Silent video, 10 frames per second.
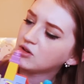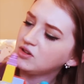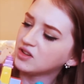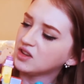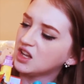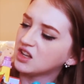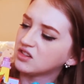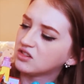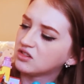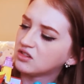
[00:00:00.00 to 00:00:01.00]
what is
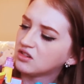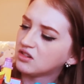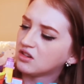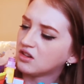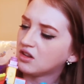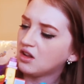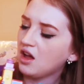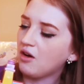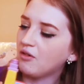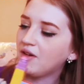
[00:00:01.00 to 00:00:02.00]
this?
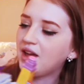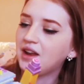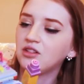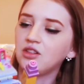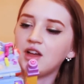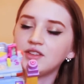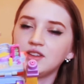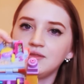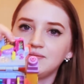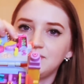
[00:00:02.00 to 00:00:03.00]
Oh, and a
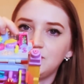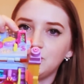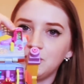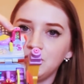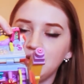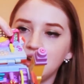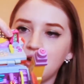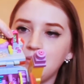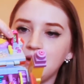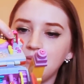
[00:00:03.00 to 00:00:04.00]
closet door you can
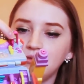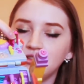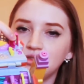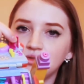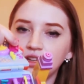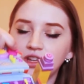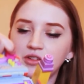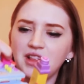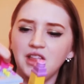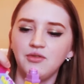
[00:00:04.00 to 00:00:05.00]
open up, which is really cute.
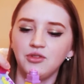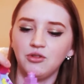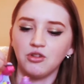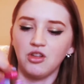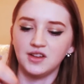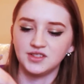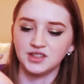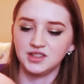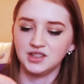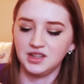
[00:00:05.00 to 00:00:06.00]
I love little
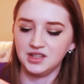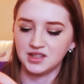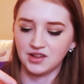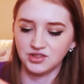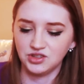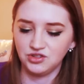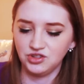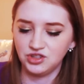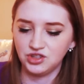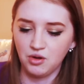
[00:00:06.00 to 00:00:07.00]
closets in these houses, they're
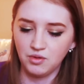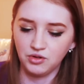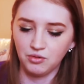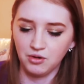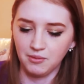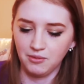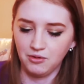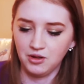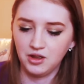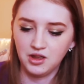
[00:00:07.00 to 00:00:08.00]
just so
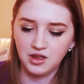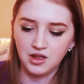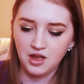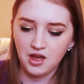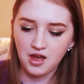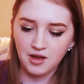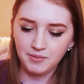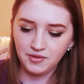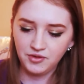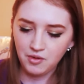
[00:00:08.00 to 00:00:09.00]
adorable.
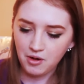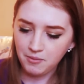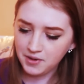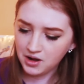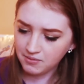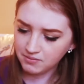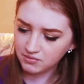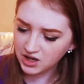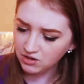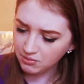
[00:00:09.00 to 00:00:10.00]
If you open up,
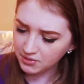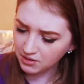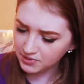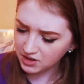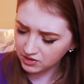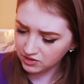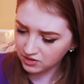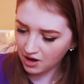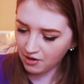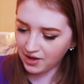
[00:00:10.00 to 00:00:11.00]
can you open up this?
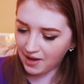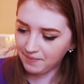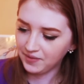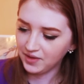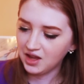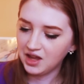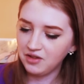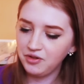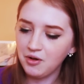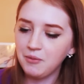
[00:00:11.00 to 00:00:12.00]
Oh yeah.
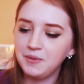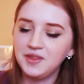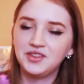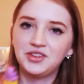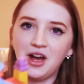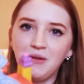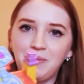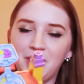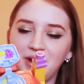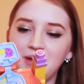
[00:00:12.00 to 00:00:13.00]
If you open this top
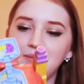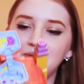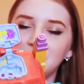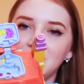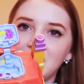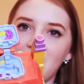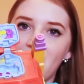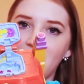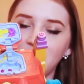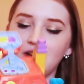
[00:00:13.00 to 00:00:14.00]
part up, there's like a
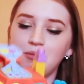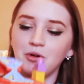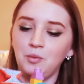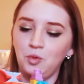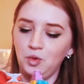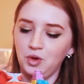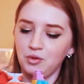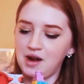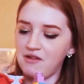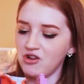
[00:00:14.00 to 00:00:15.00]
hot tub or a pool or
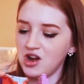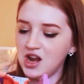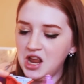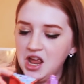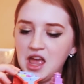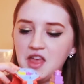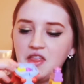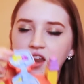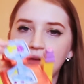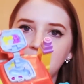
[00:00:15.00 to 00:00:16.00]
whatever, and
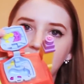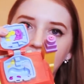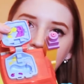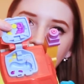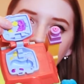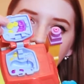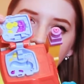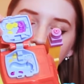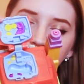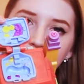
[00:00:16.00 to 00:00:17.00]
then up at the top there's like a
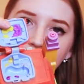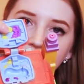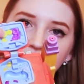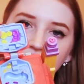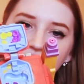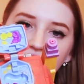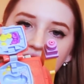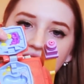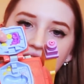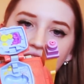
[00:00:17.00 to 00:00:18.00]
little place to lay
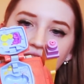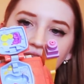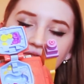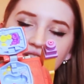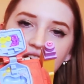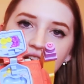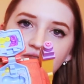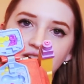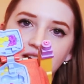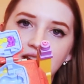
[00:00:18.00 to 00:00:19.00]
down, kind of
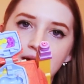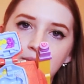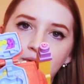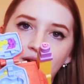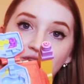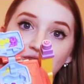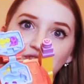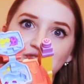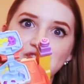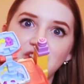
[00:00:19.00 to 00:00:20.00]
take a nap or whatever, which
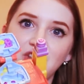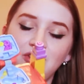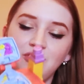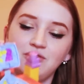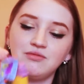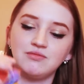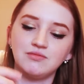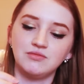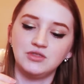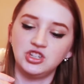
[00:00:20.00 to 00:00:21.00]
is really cute.
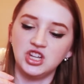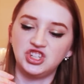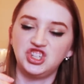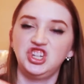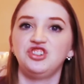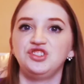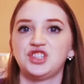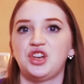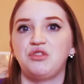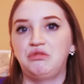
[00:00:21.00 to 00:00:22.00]
A chill
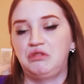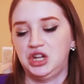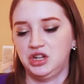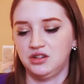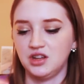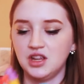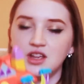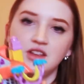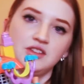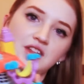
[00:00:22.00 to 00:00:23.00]
zone.
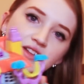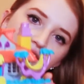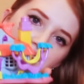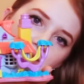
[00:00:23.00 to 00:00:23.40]
So that's this